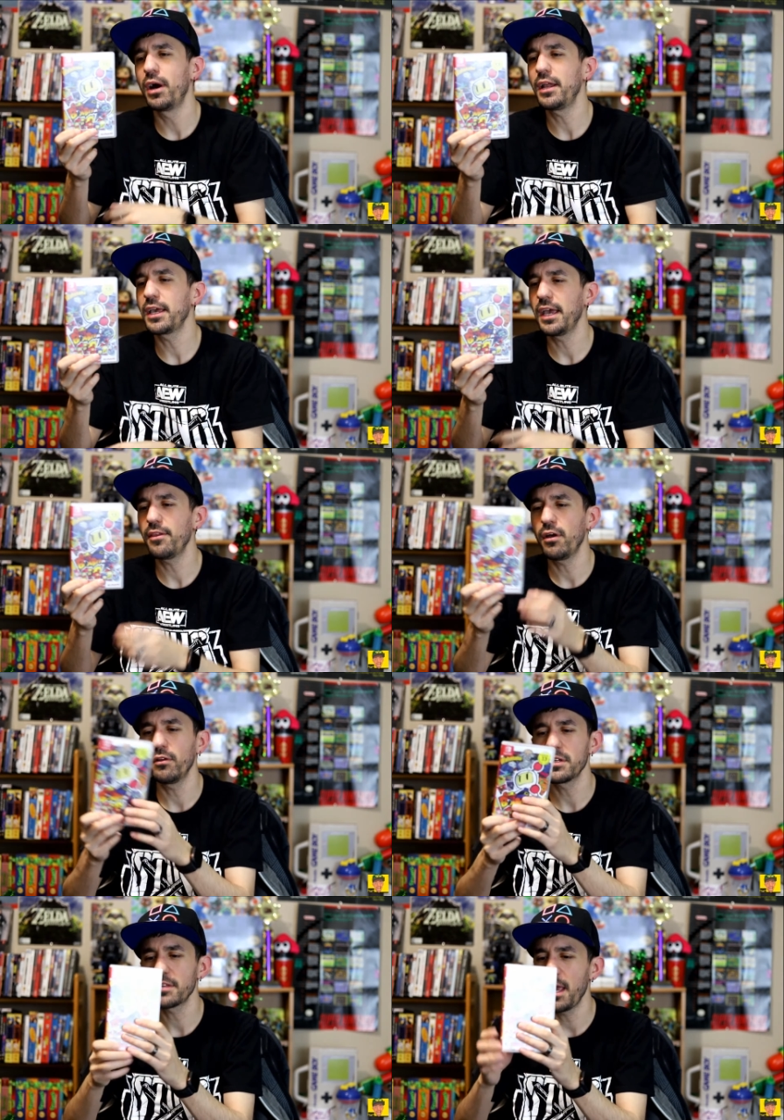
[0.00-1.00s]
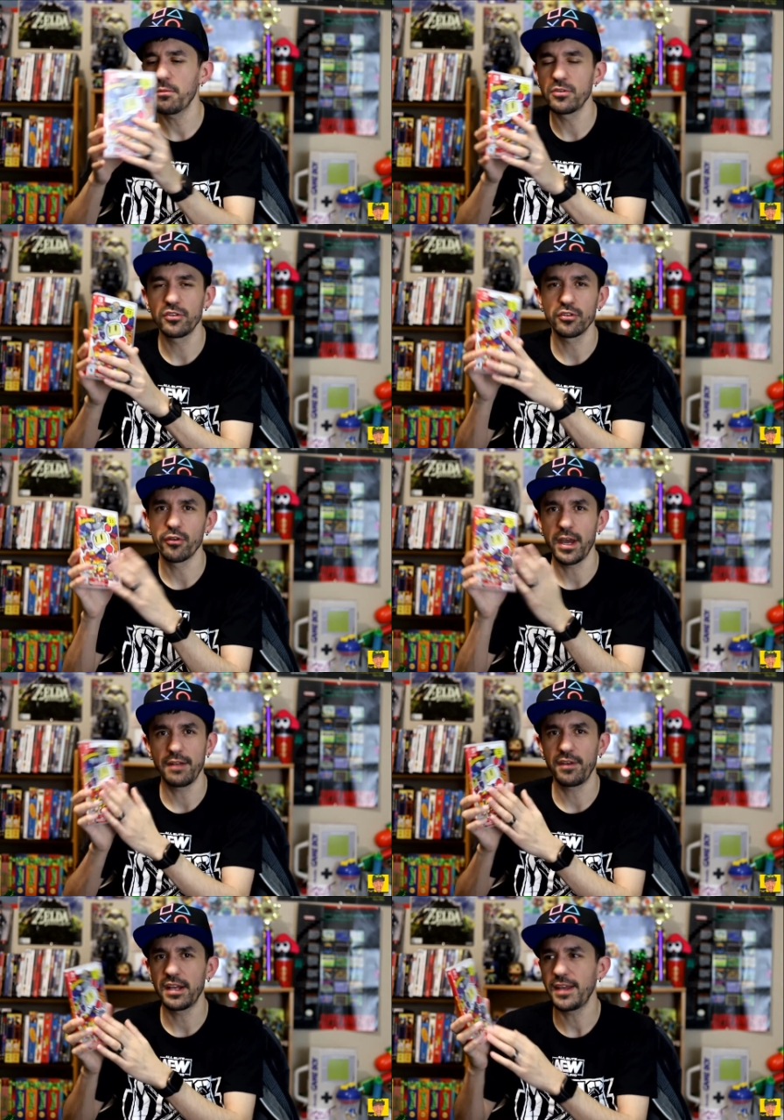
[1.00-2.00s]
But again, though, this game is just
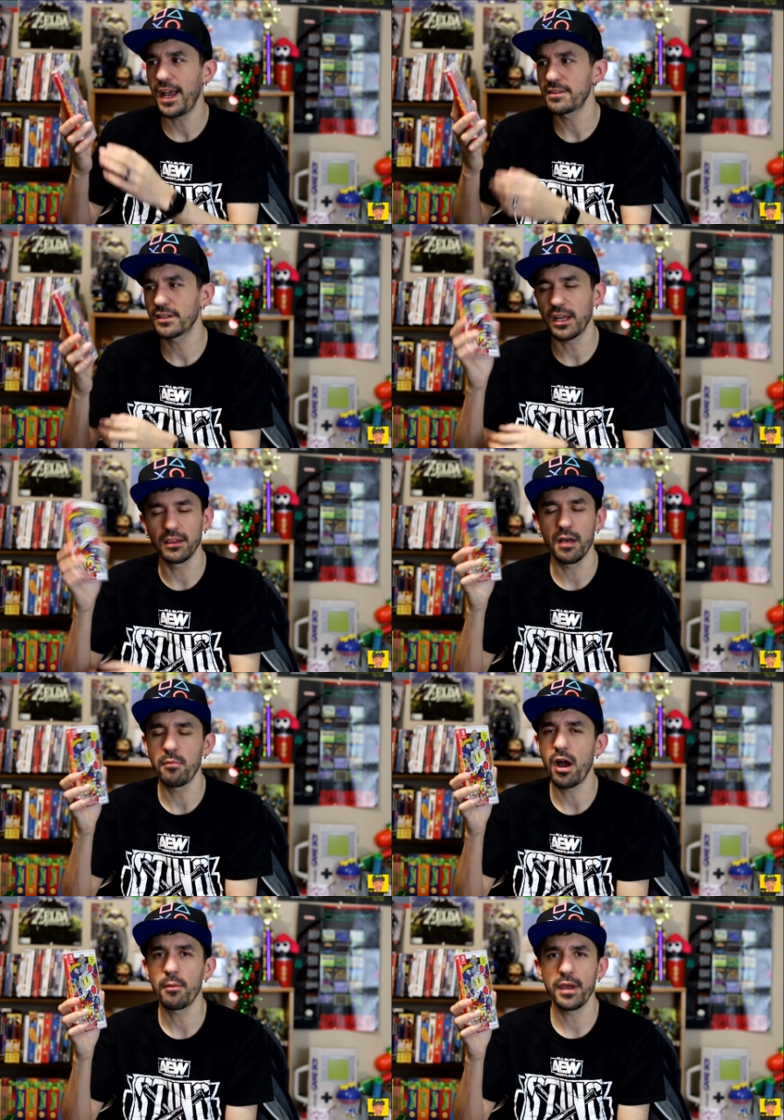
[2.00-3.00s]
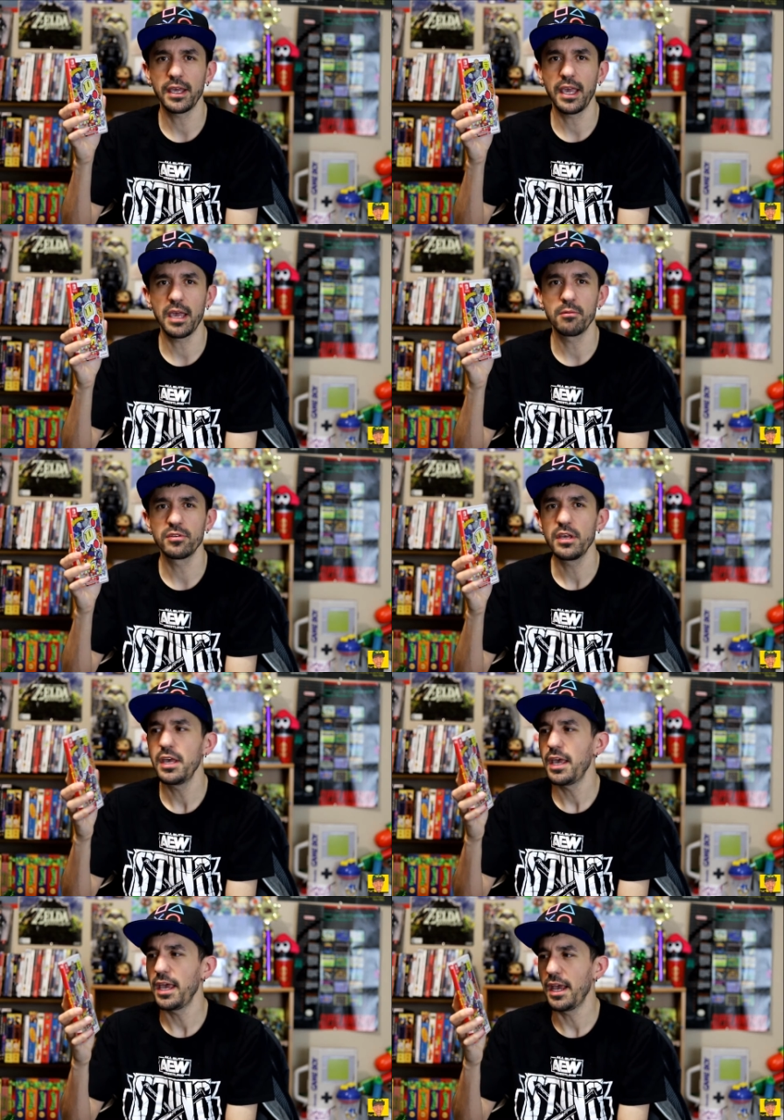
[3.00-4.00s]
great, fantastic. I love Bomberman games
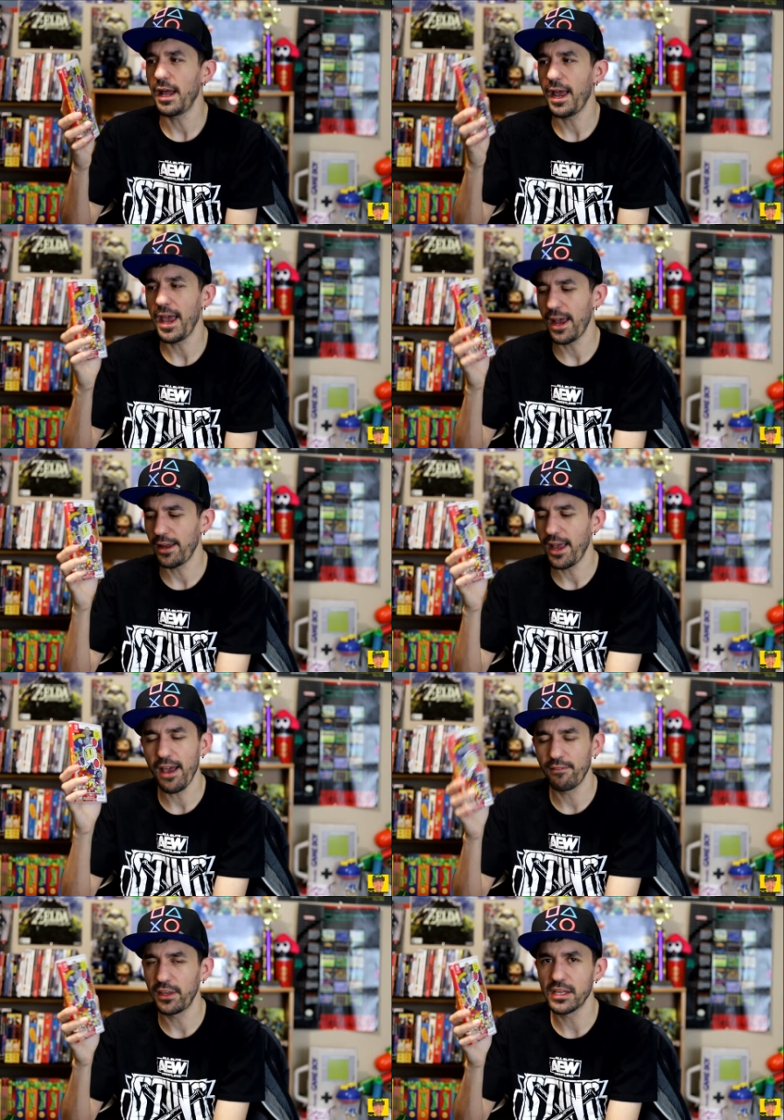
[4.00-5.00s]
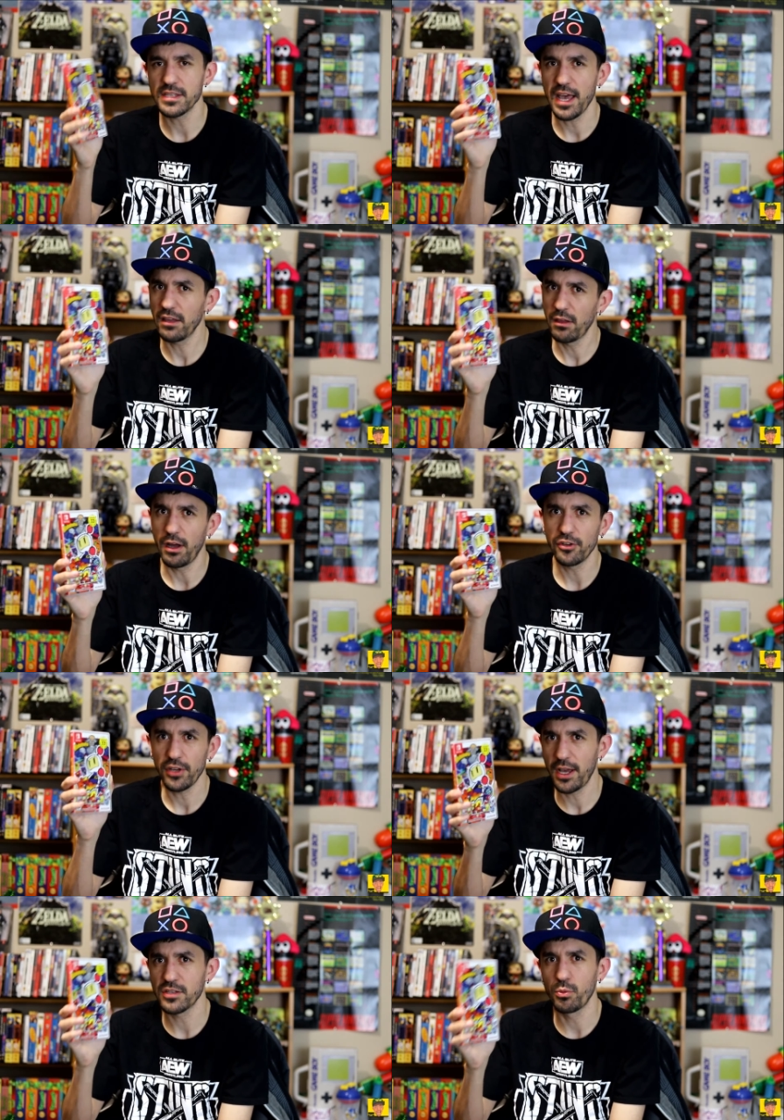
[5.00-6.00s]
and I had to have this at
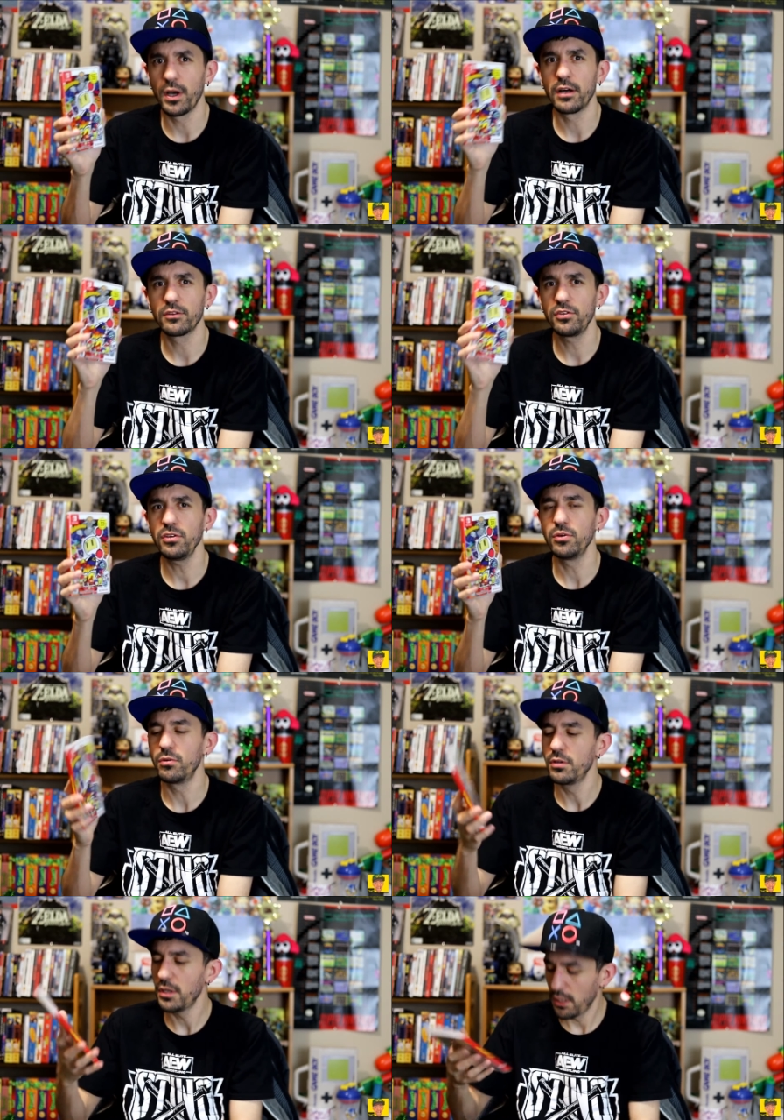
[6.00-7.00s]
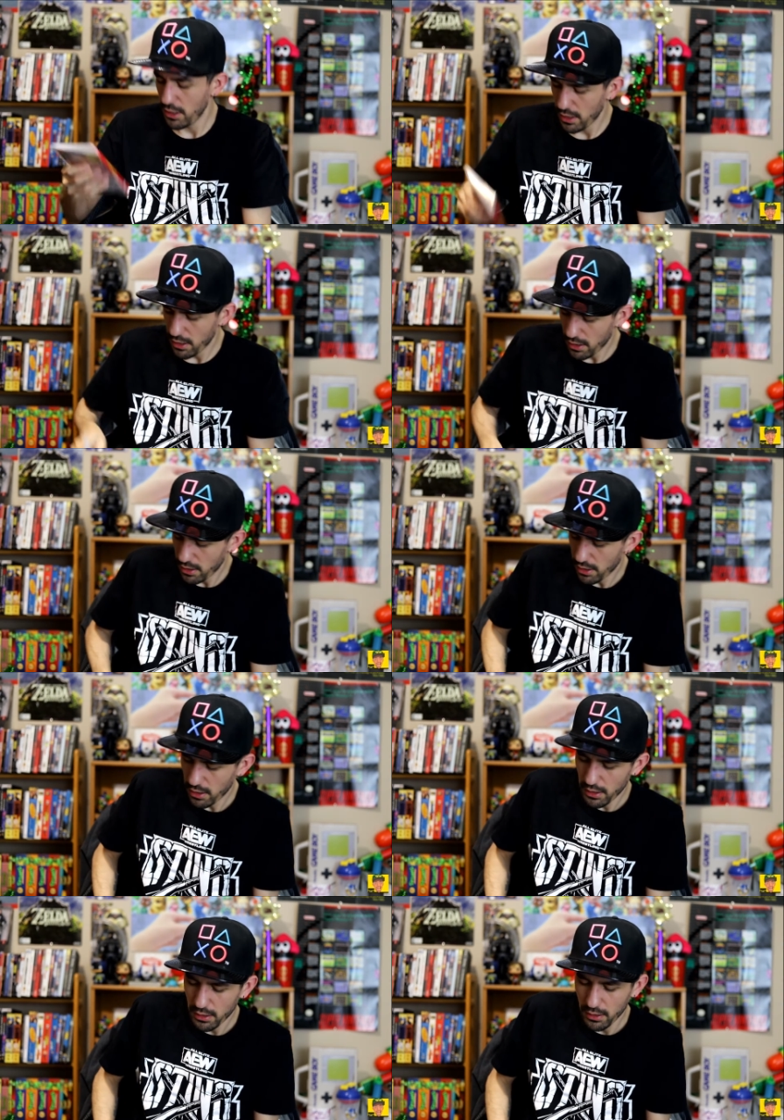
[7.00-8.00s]
launch as well too.
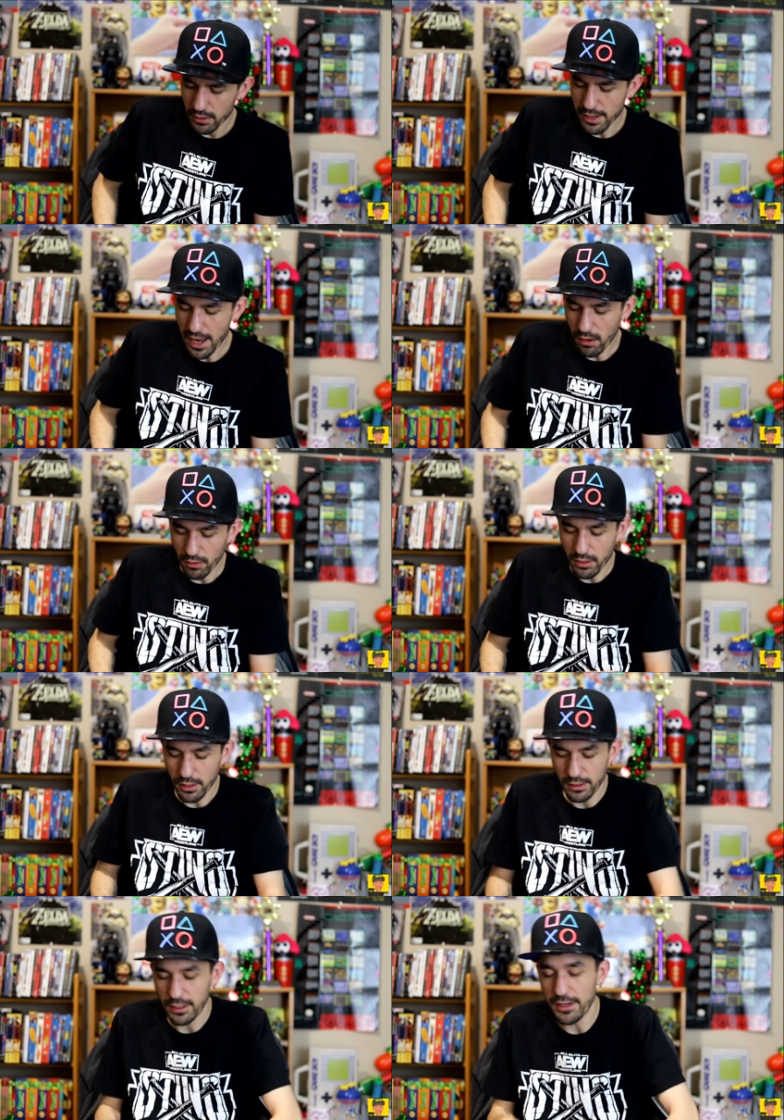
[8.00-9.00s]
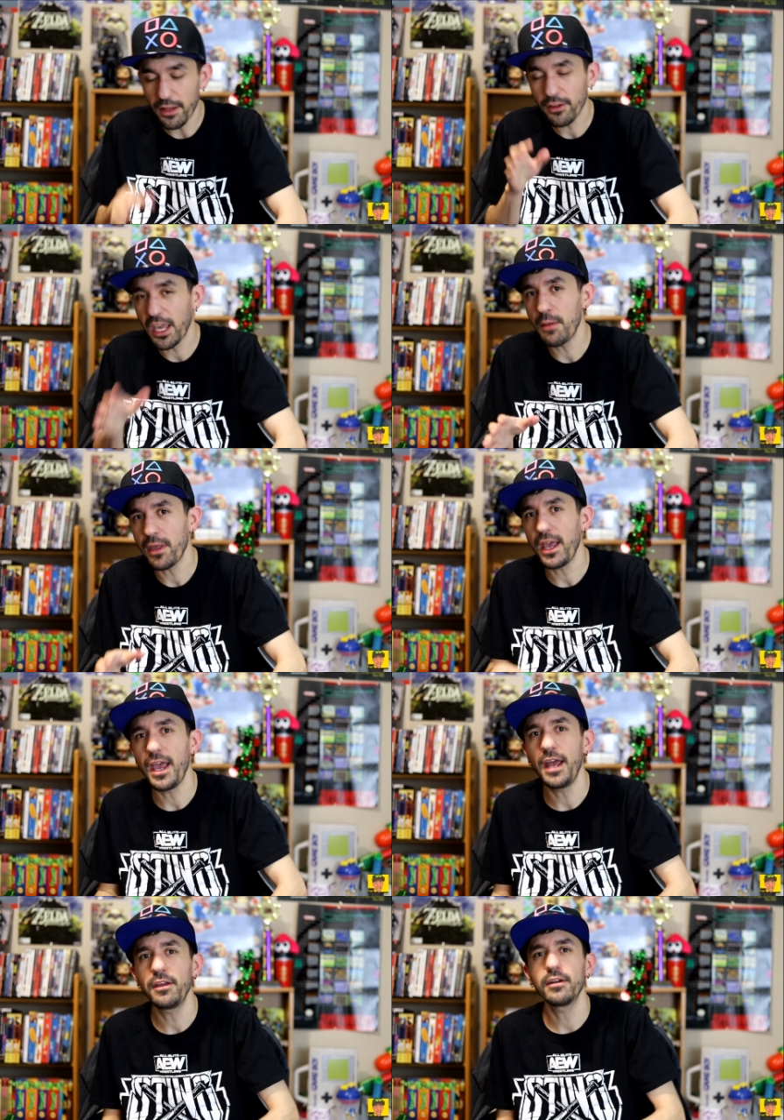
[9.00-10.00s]
Now, another game
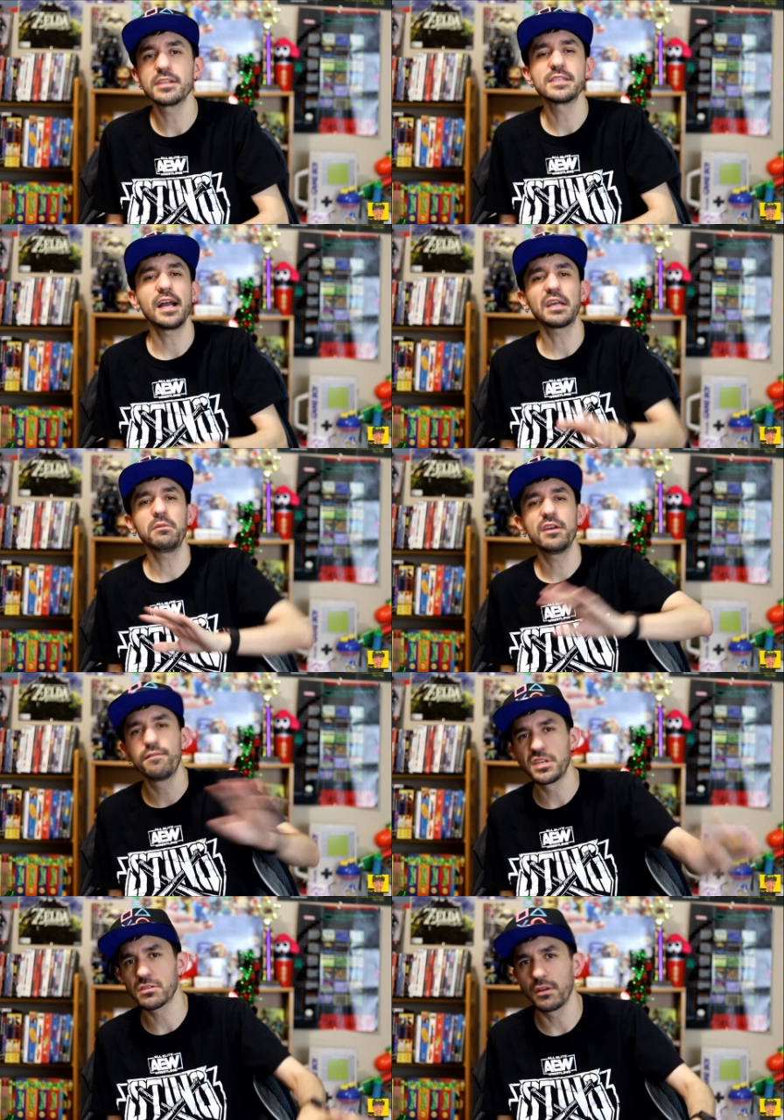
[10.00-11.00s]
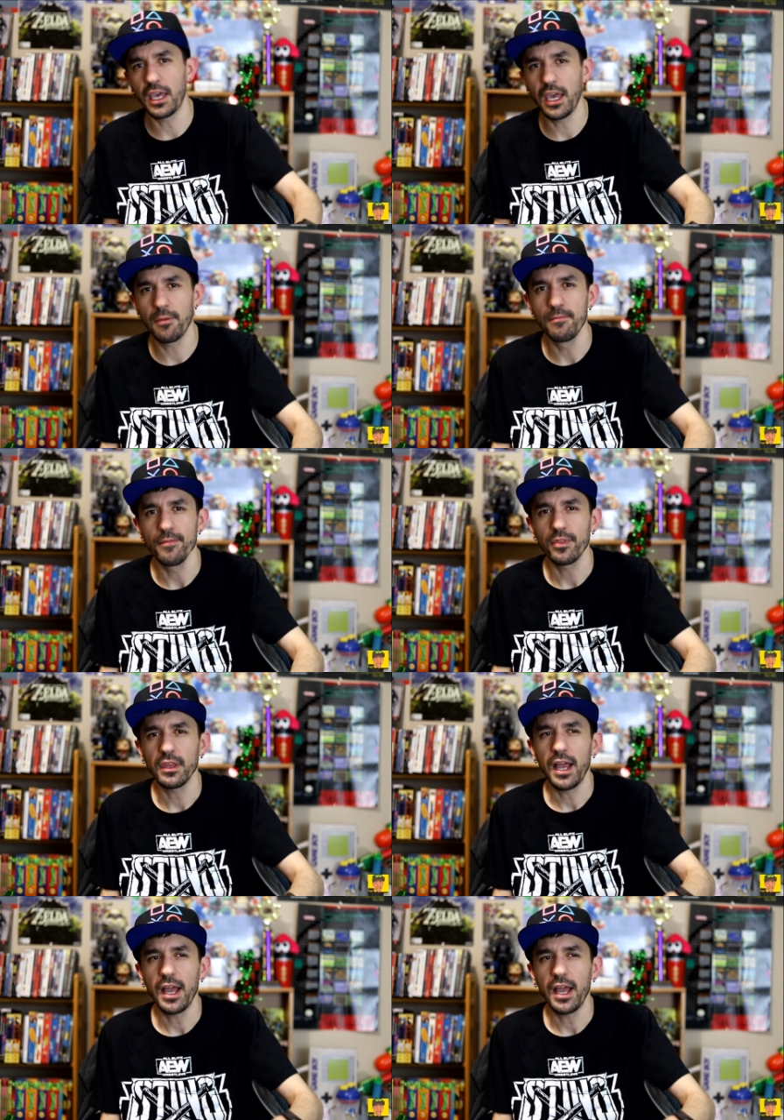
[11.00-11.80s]
that I had here, it's not going to be a physical game.